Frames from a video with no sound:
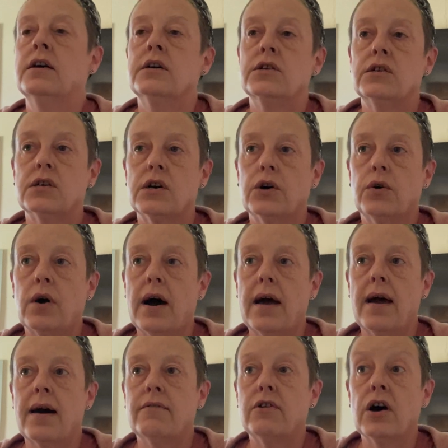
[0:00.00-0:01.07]
So I
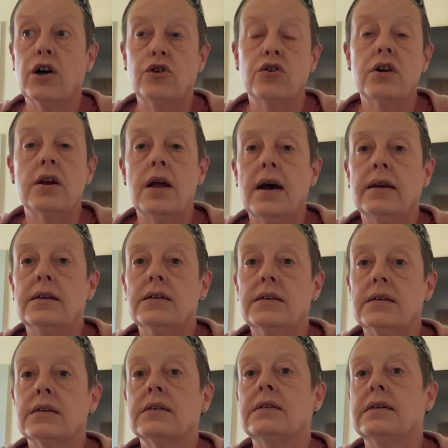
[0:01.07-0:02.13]
have
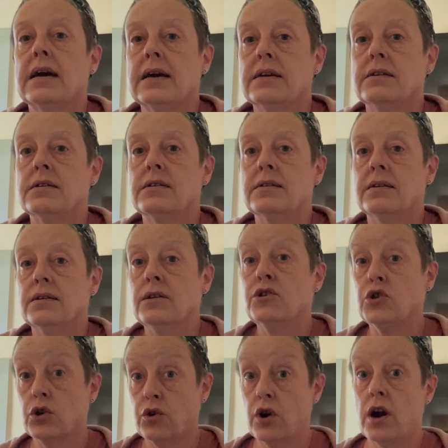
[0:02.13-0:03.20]
196 days
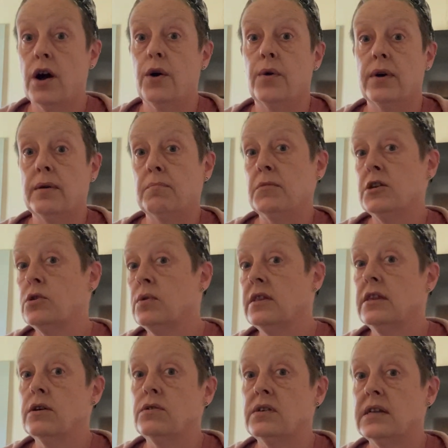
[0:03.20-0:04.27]
to grow in between
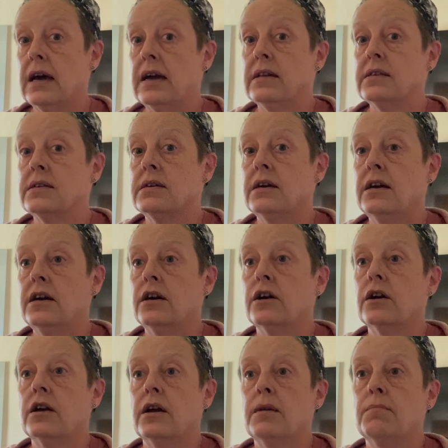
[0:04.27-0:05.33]
those dates
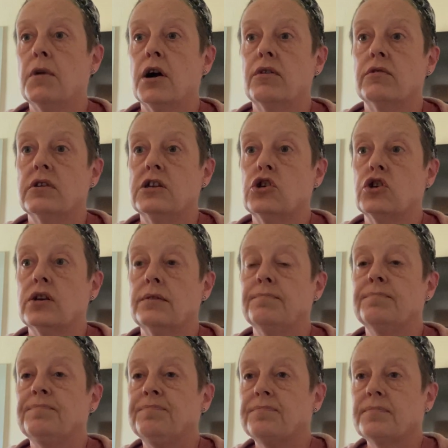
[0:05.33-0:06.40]
here in my region.
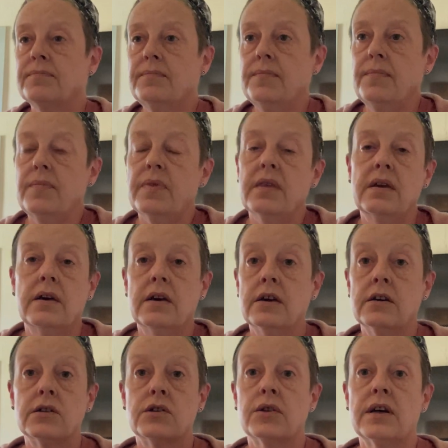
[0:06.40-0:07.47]

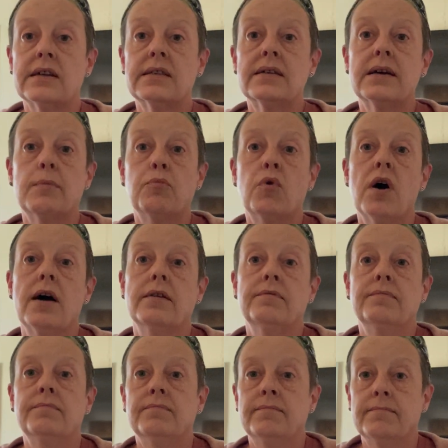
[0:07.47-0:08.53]
So that's step 1.
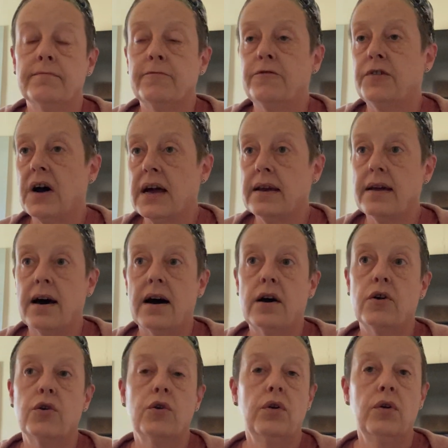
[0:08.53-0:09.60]
Find
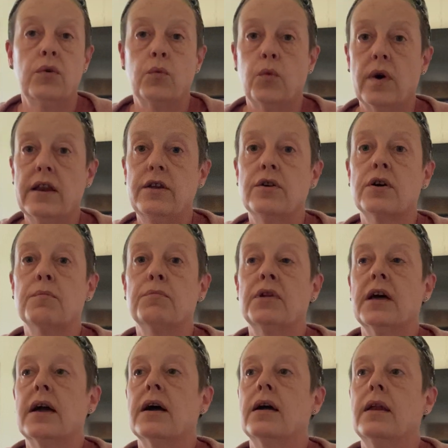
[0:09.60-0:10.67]
out when you can
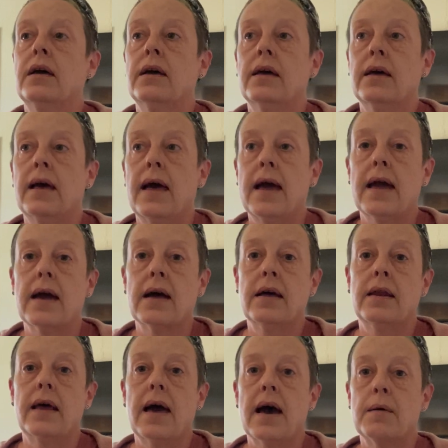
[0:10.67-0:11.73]
plant
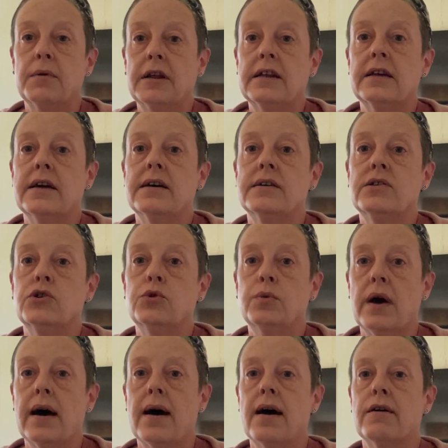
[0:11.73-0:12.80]
and how many days you
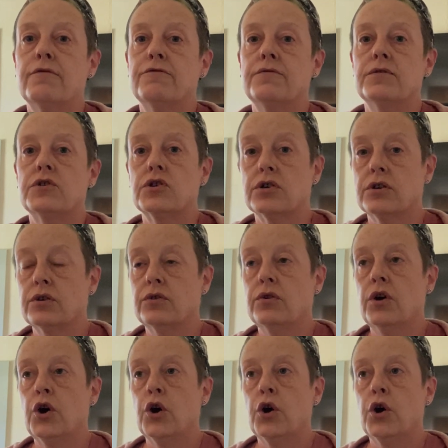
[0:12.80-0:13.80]
have to